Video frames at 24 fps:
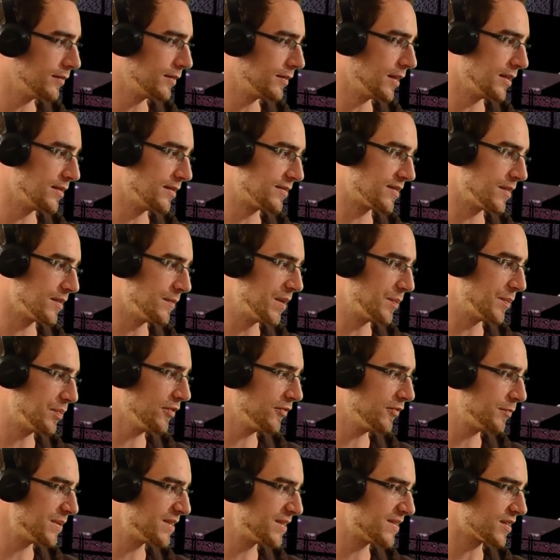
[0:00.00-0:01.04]
that some
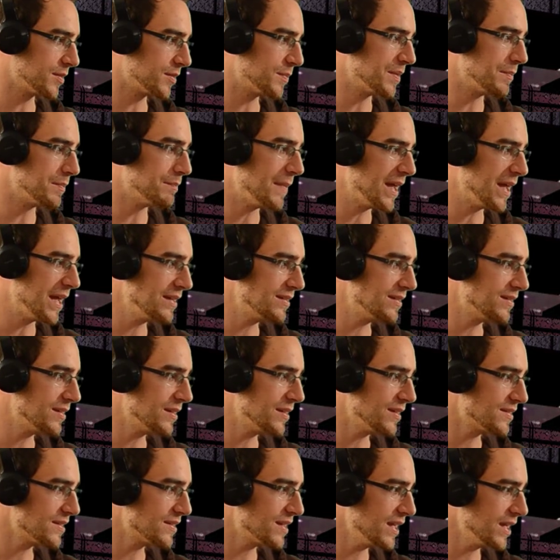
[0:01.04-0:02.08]
improvements could be made to
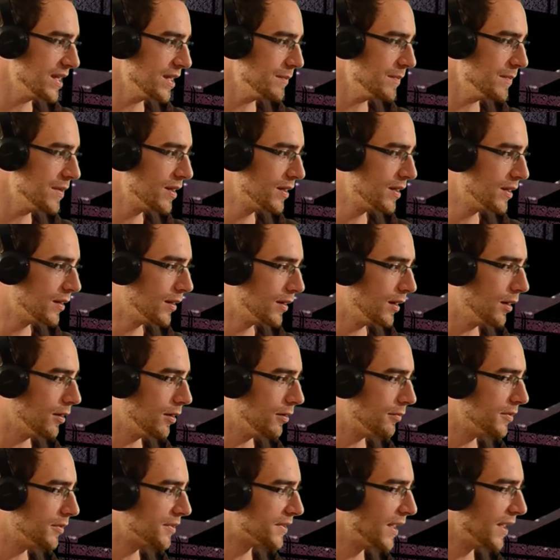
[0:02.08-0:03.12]
this game.
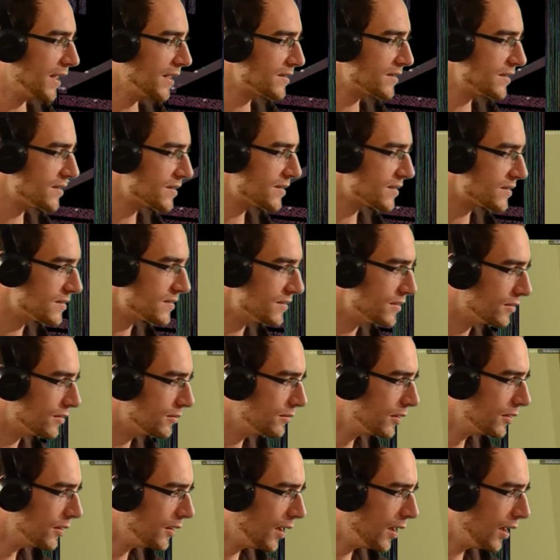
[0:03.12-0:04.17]
Oh, what the heck? This is new.
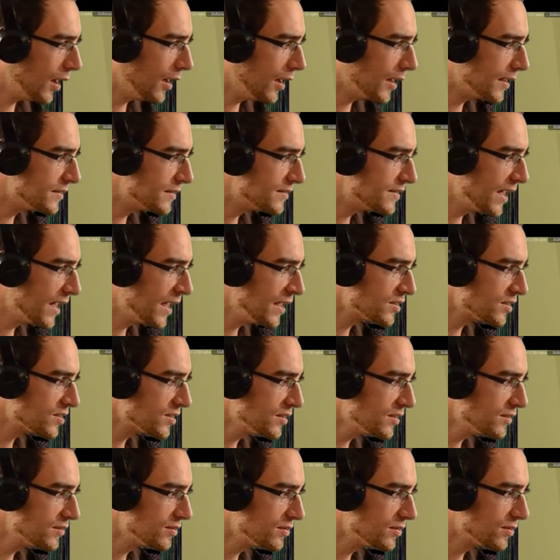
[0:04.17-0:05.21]
Alright, dash
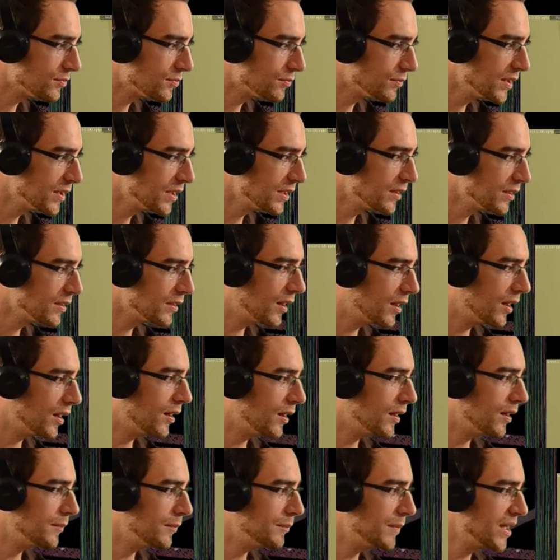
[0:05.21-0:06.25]
into the ring.
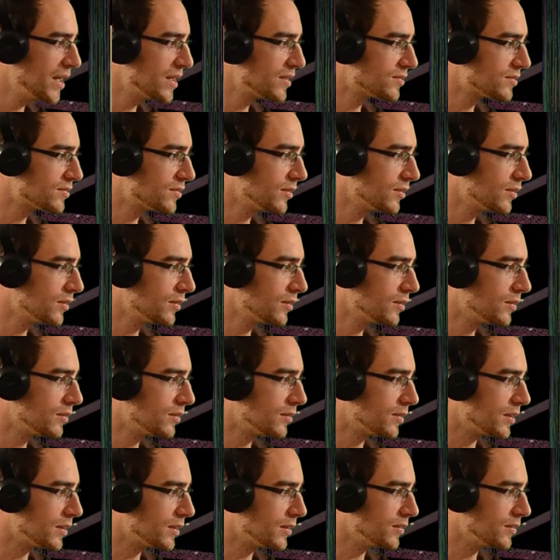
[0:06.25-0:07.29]
Make
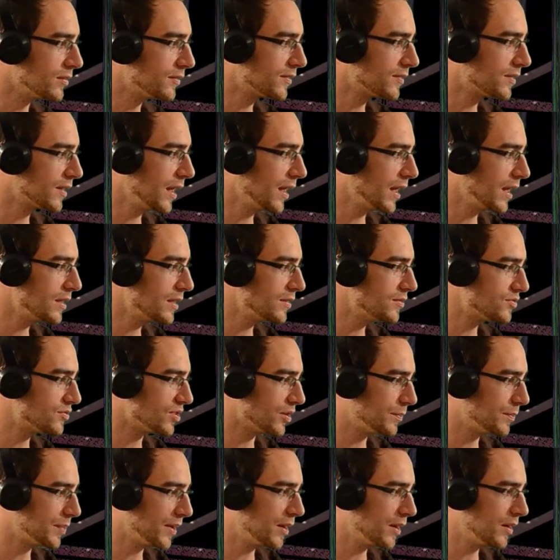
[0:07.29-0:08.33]
sure that you use K to
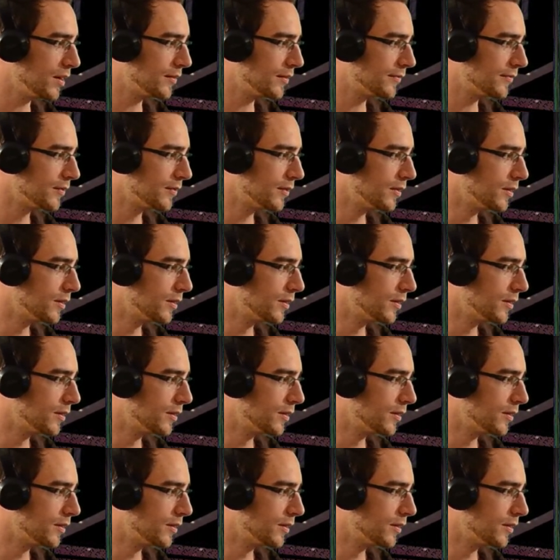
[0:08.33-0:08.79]
jump off.